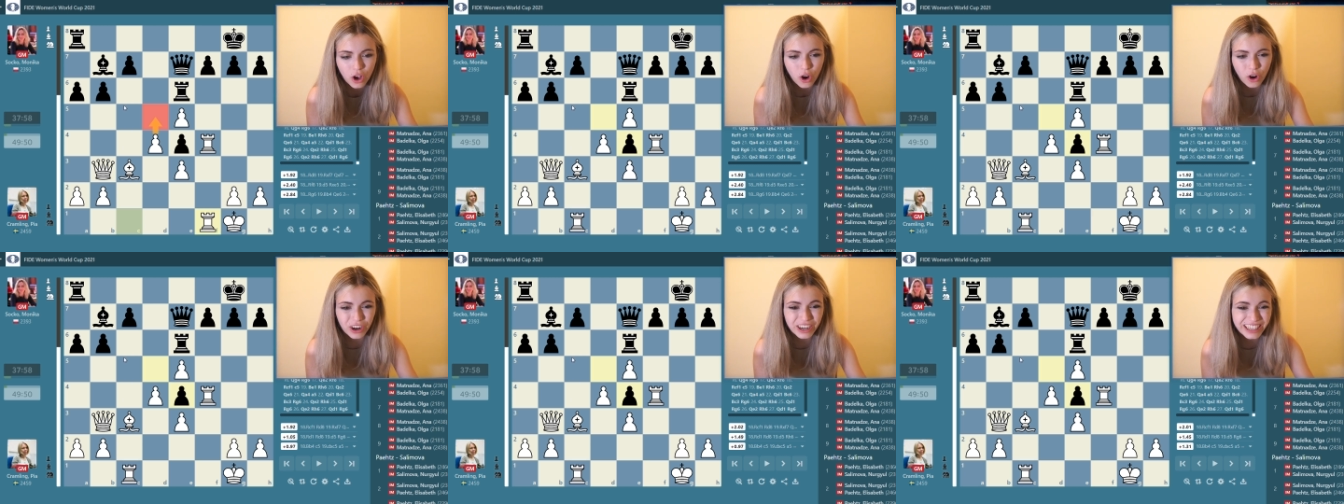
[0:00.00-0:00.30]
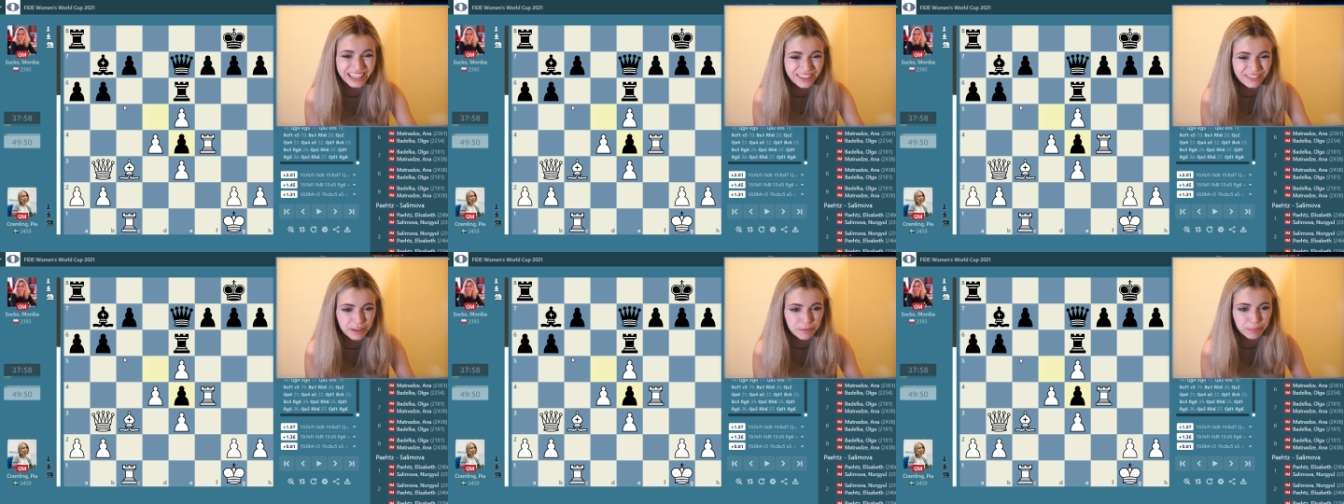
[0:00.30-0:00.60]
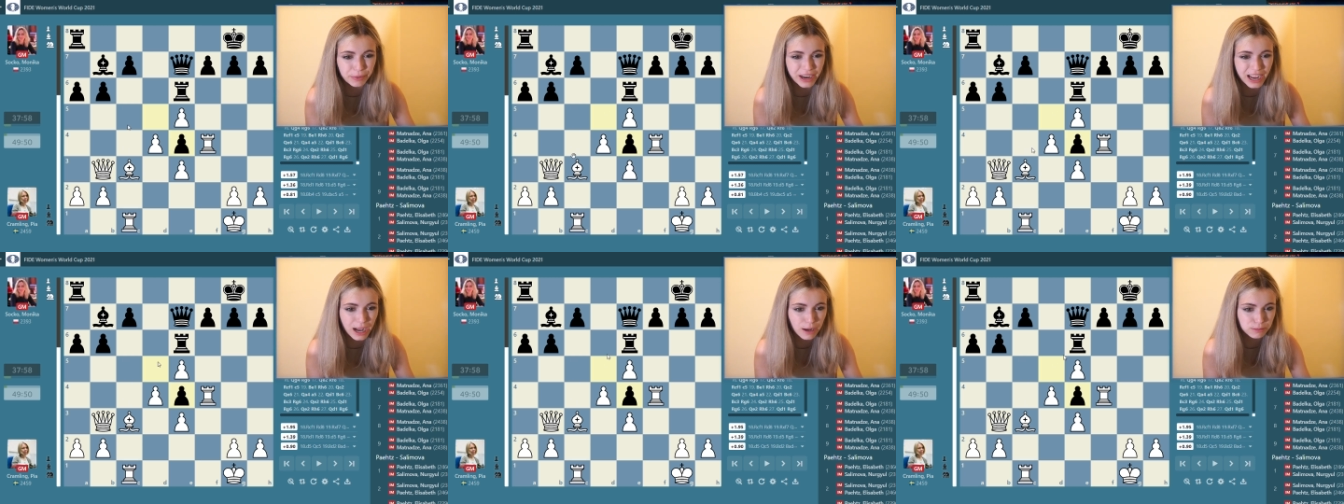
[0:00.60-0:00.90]
or even
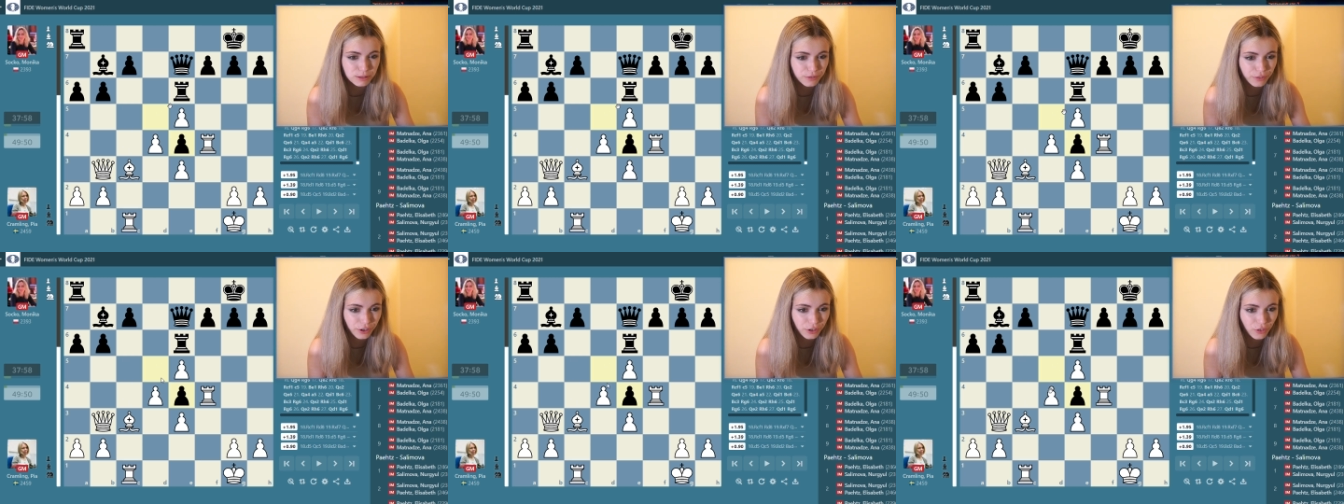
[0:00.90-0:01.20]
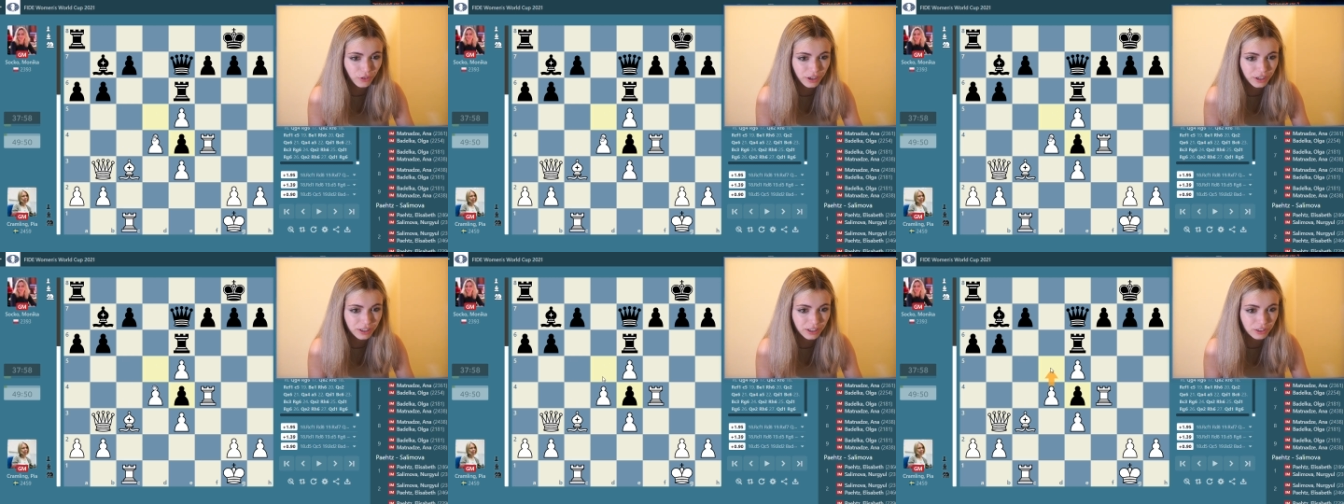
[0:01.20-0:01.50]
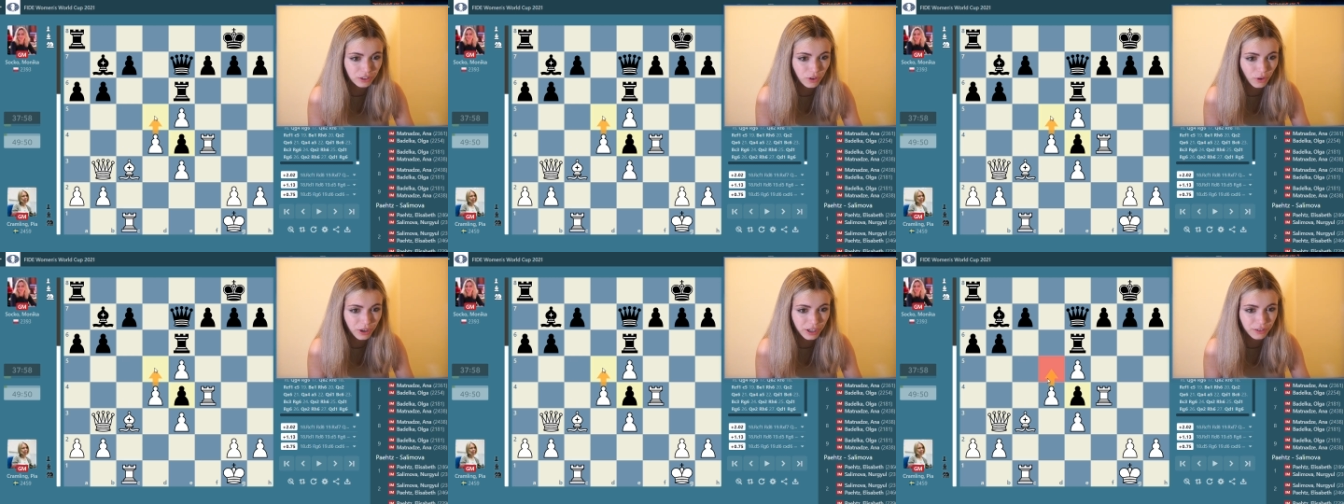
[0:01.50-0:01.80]
perhaps for
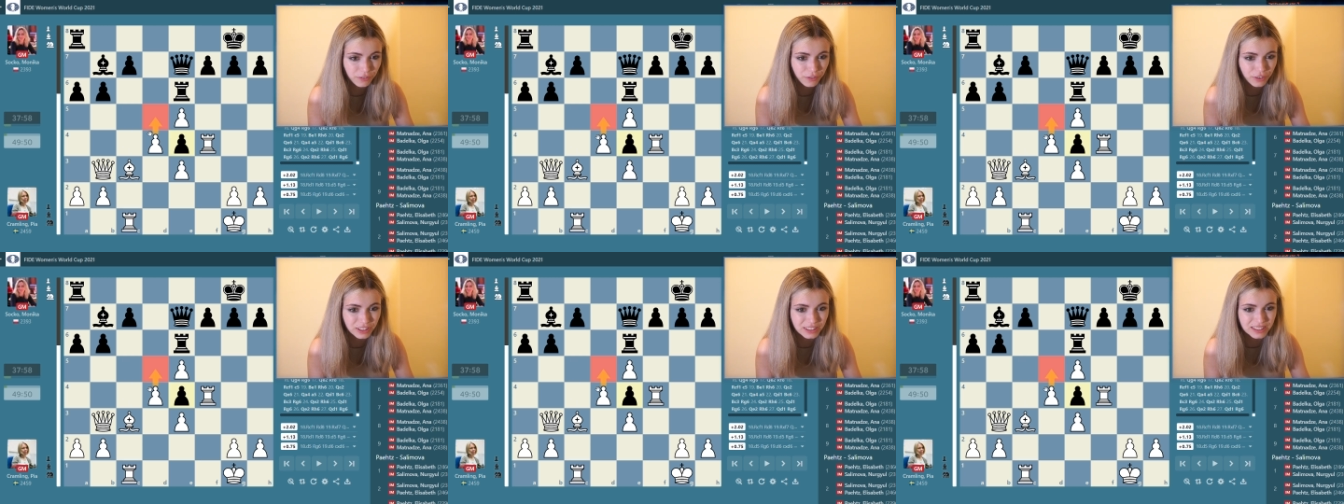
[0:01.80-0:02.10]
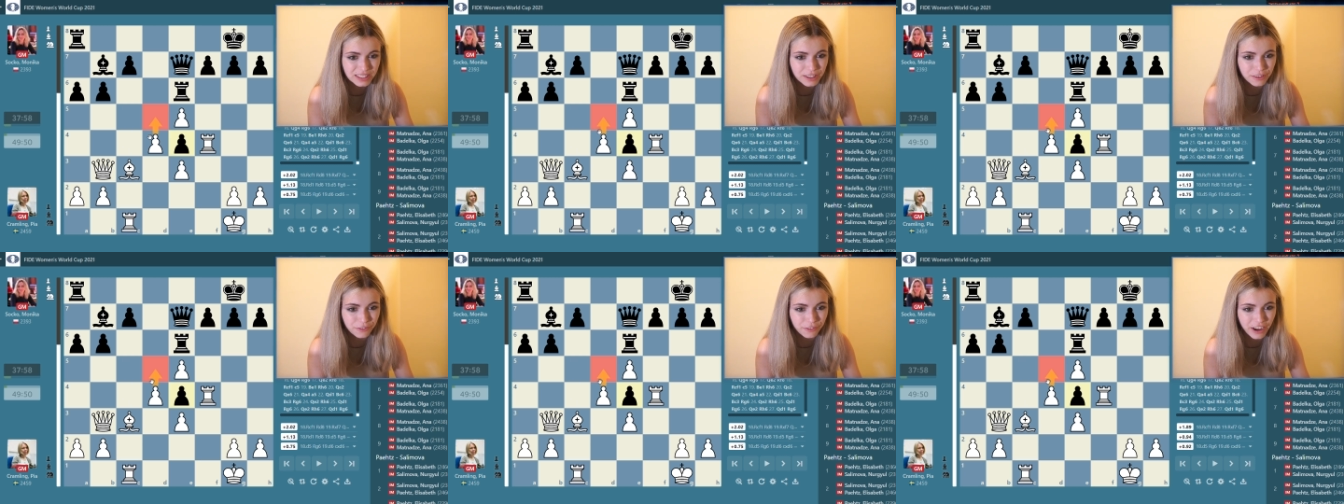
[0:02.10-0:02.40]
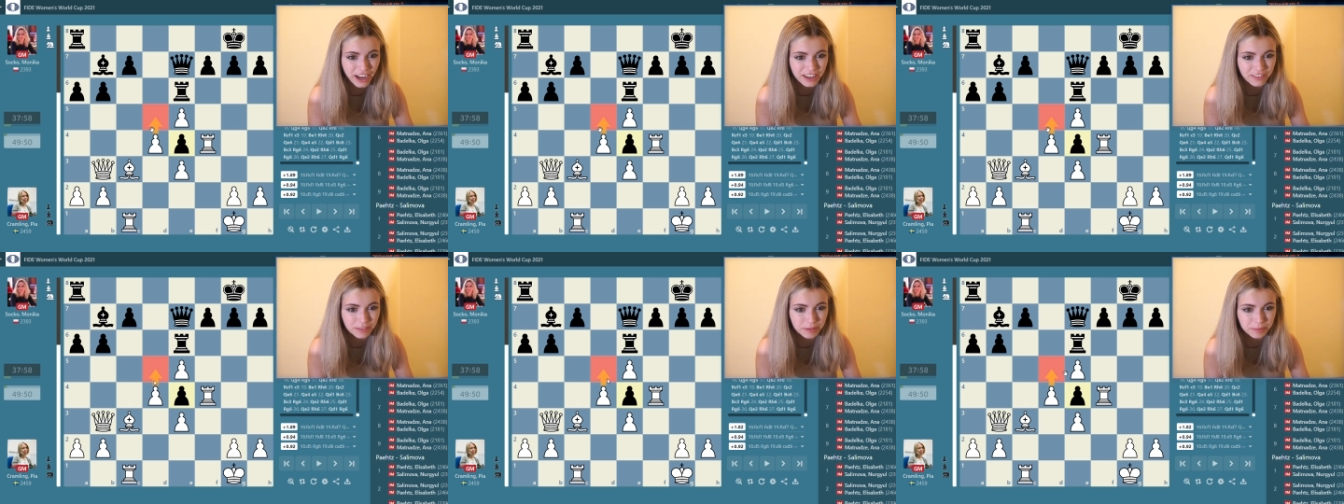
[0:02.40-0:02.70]
going for
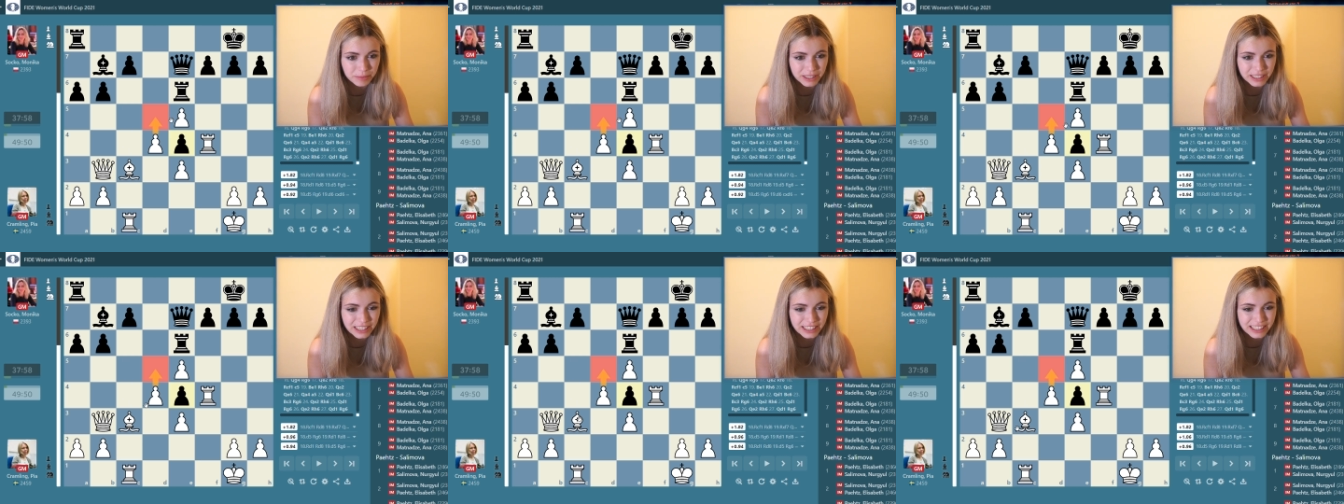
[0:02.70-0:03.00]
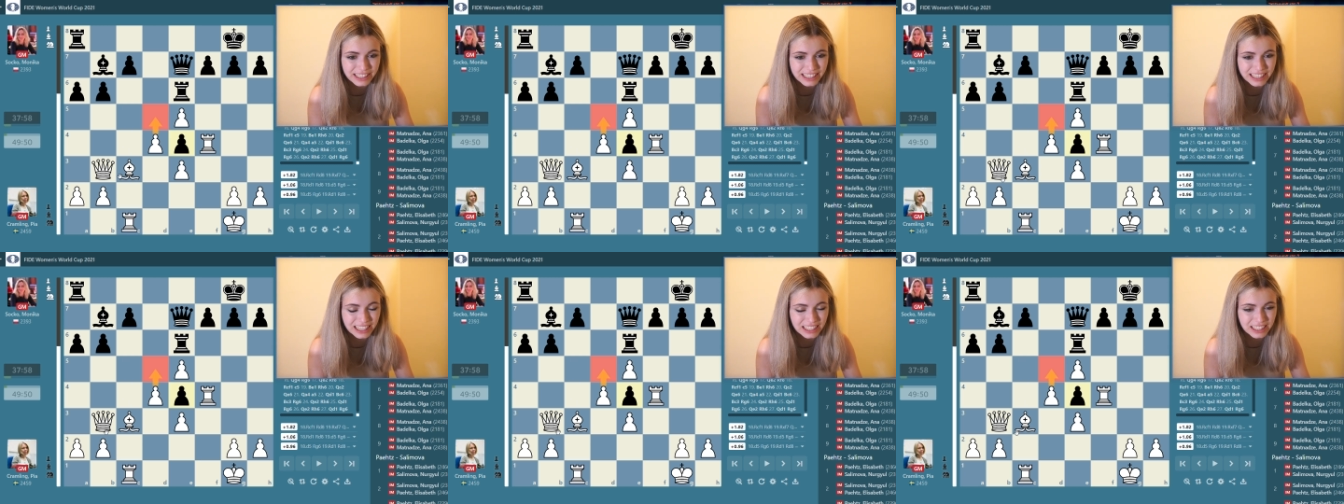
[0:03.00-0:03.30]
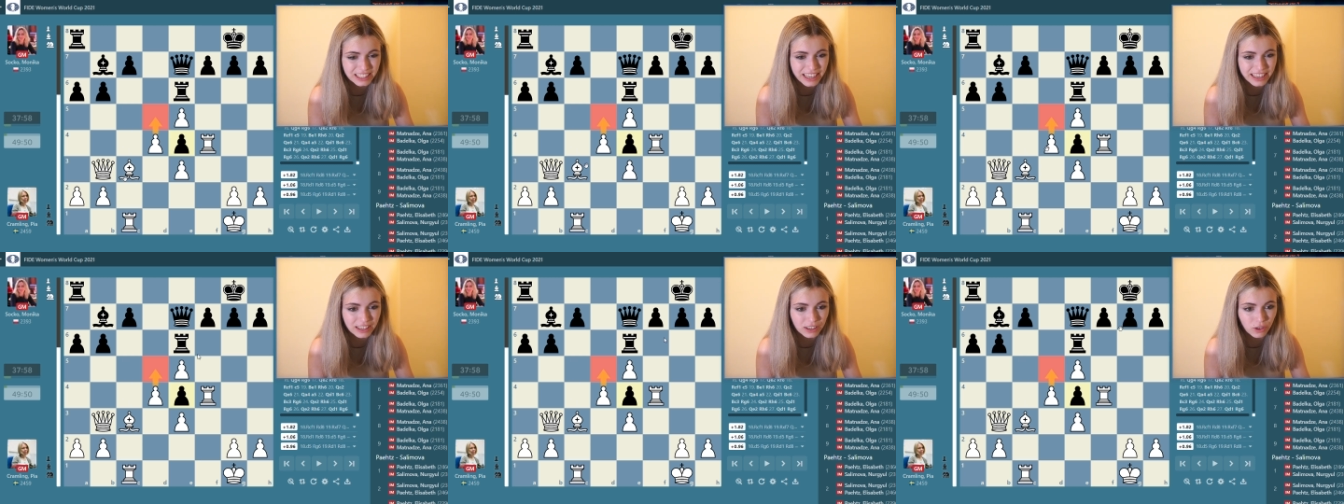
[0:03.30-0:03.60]
d5 immediately
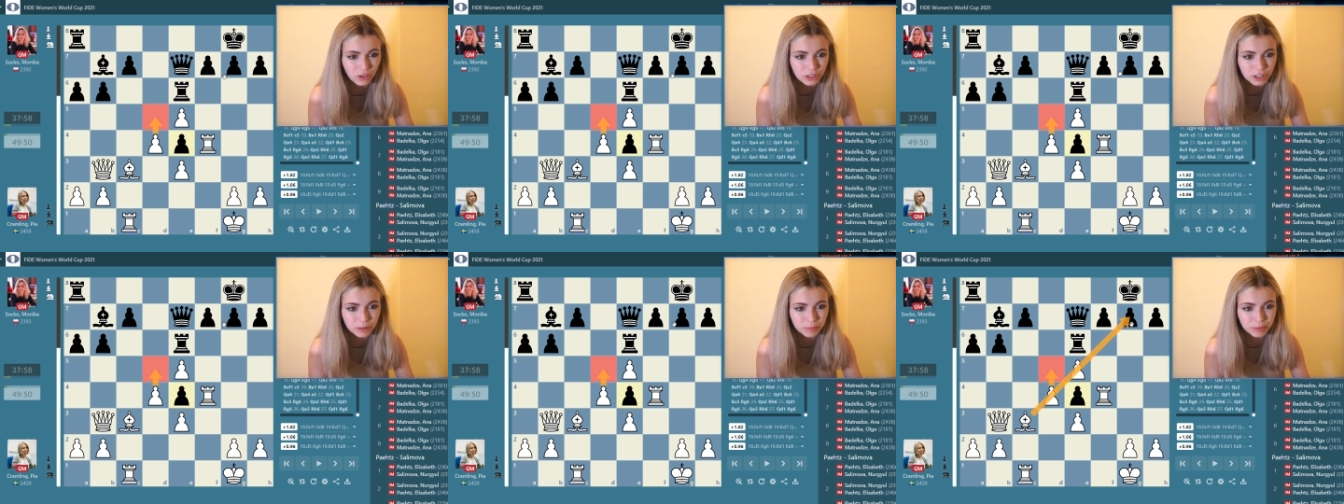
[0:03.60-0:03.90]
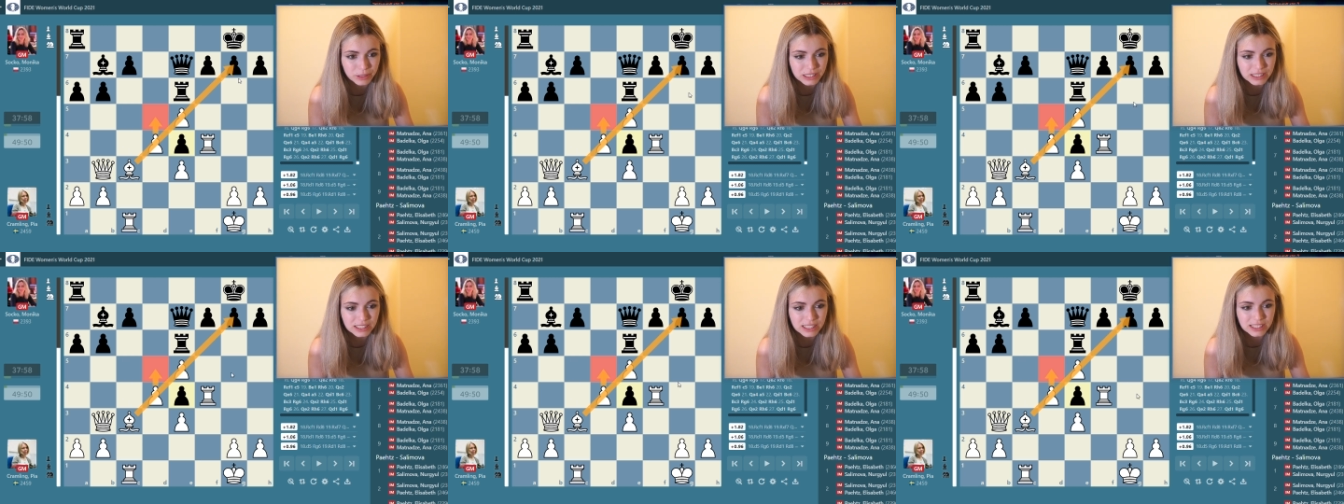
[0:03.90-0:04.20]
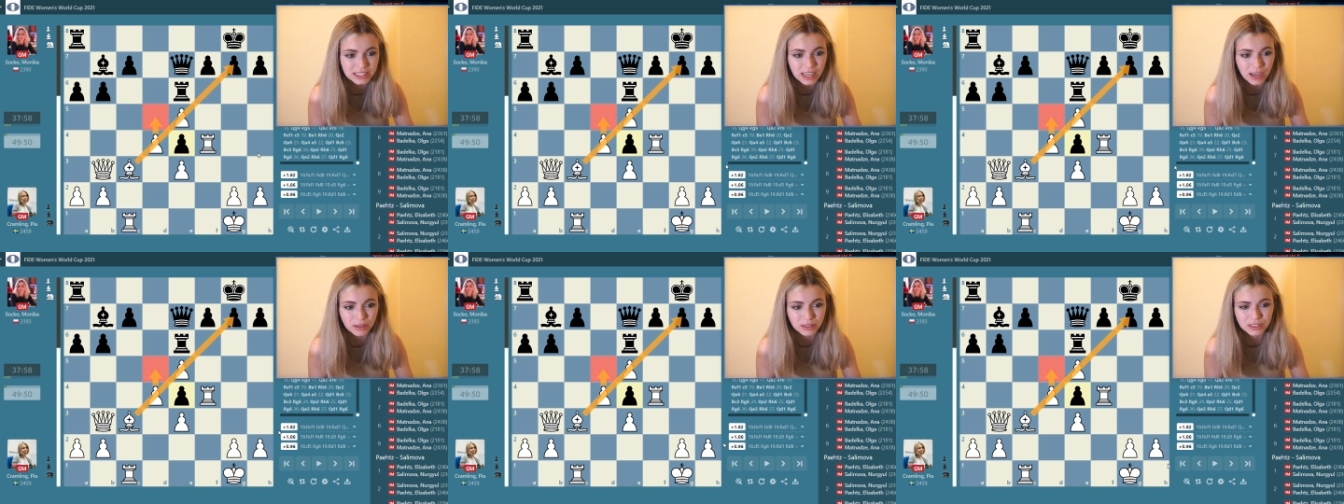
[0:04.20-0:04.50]
and getting all your
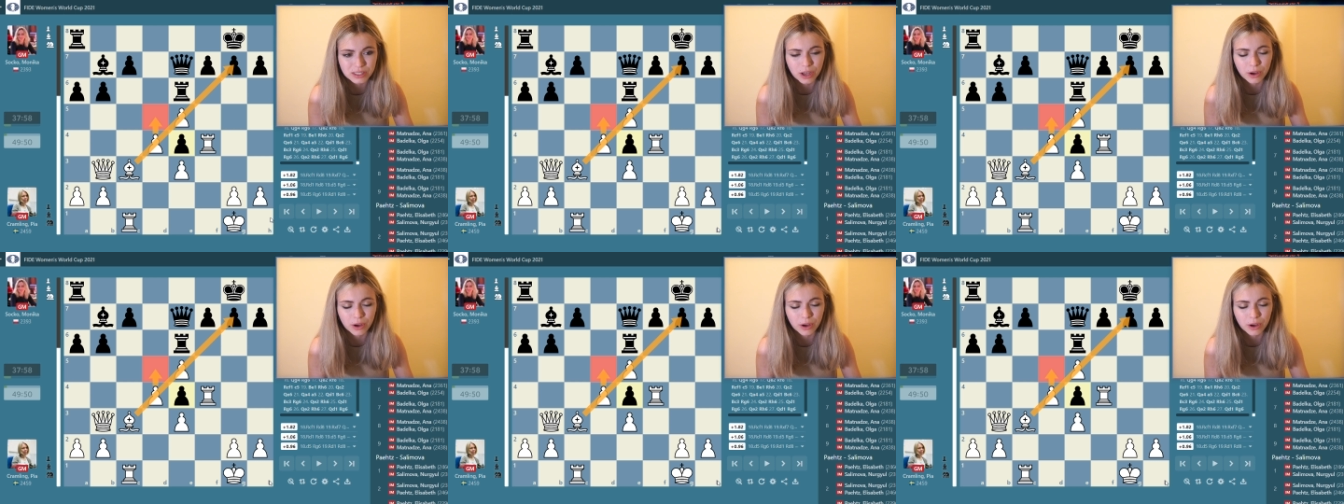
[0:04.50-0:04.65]
pieces out.